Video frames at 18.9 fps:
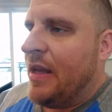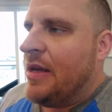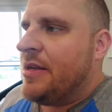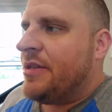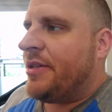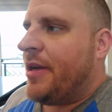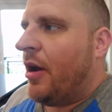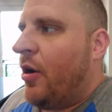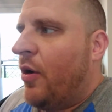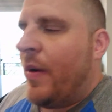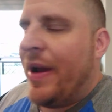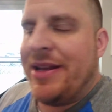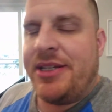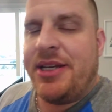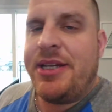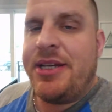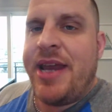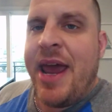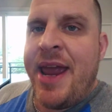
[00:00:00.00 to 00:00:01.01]
So in
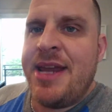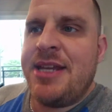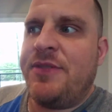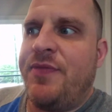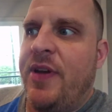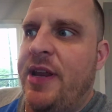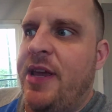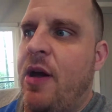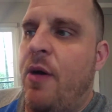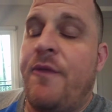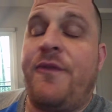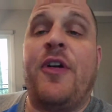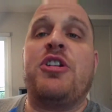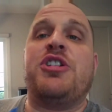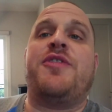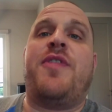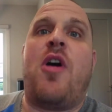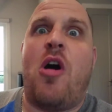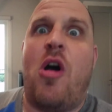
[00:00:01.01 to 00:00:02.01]
today's video,
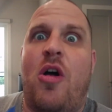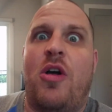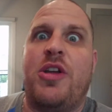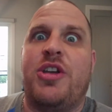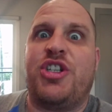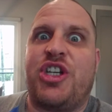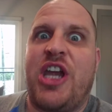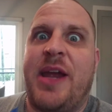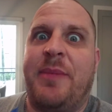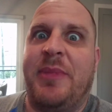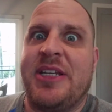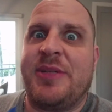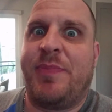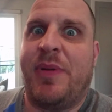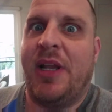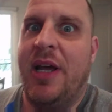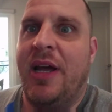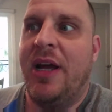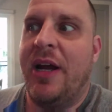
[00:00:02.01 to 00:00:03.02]
first of all, shameless
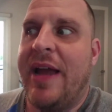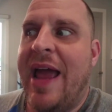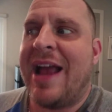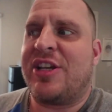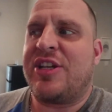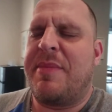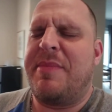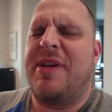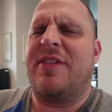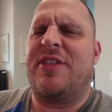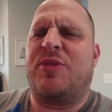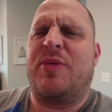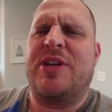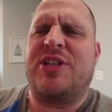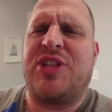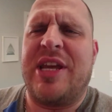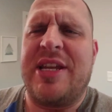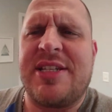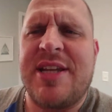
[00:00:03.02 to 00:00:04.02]
plug. Actually, I'm going to
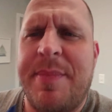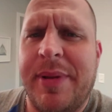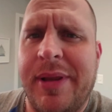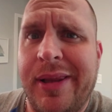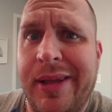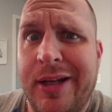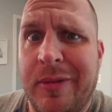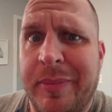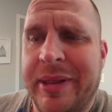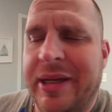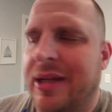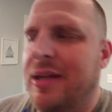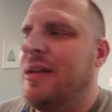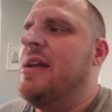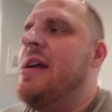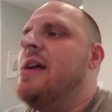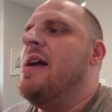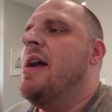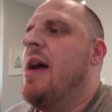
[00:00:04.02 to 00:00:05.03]
switch things up a little bit.
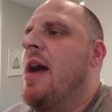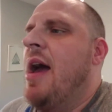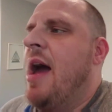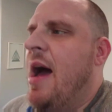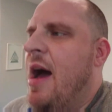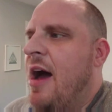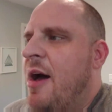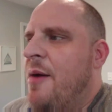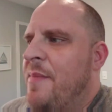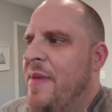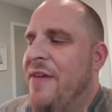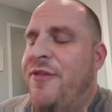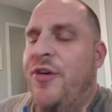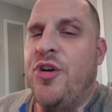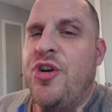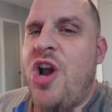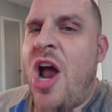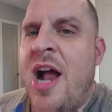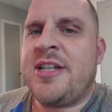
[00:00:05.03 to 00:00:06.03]
If
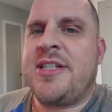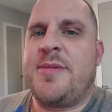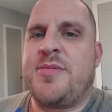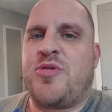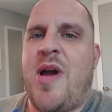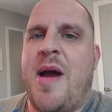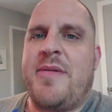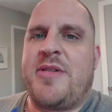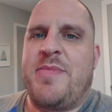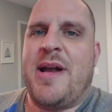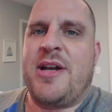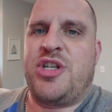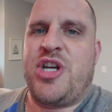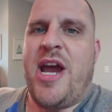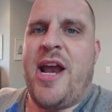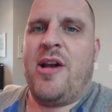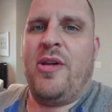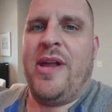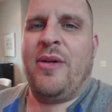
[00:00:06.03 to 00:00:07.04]
you're not subscribed to my
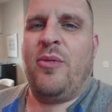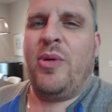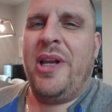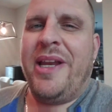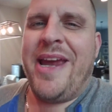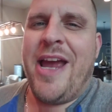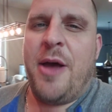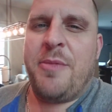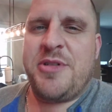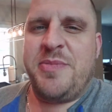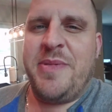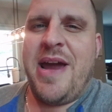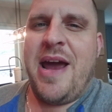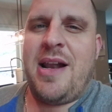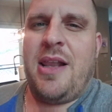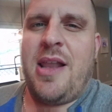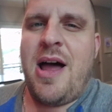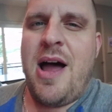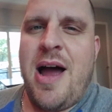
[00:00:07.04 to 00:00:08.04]
channel, it really helps me
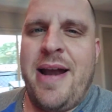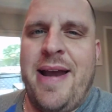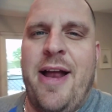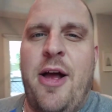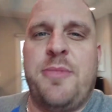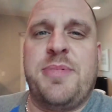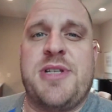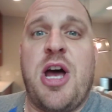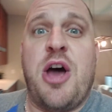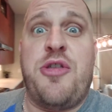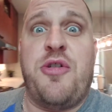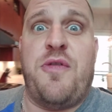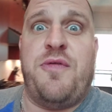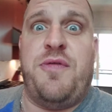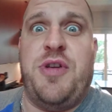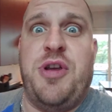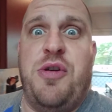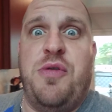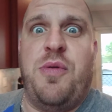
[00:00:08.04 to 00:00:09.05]
out a lot. It helps other
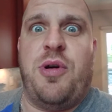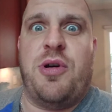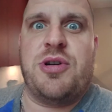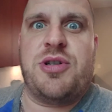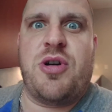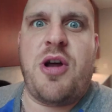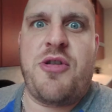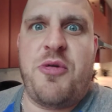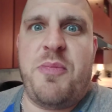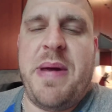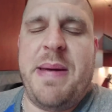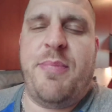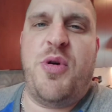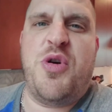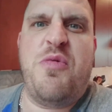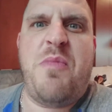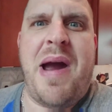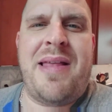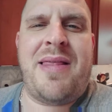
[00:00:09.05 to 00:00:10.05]
viewers or other people
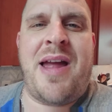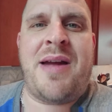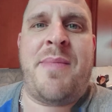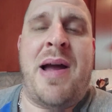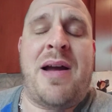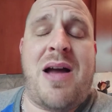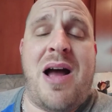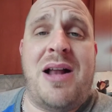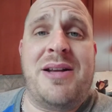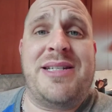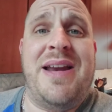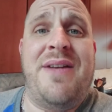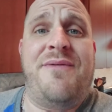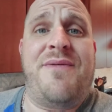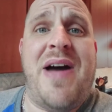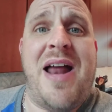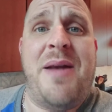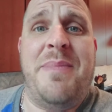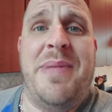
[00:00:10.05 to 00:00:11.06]
who might like my content
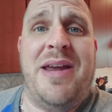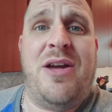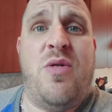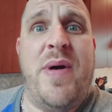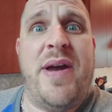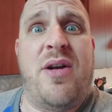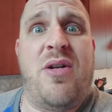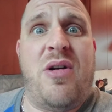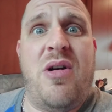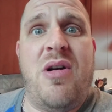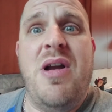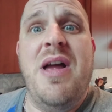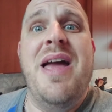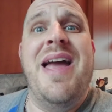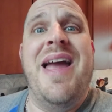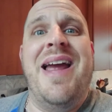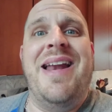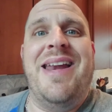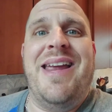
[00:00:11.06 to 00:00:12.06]
find me quicker
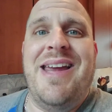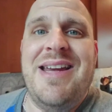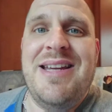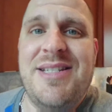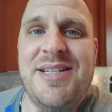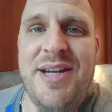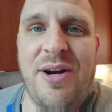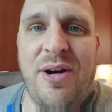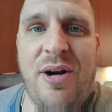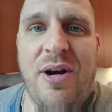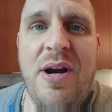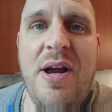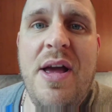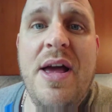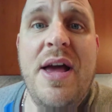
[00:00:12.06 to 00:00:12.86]
and easier.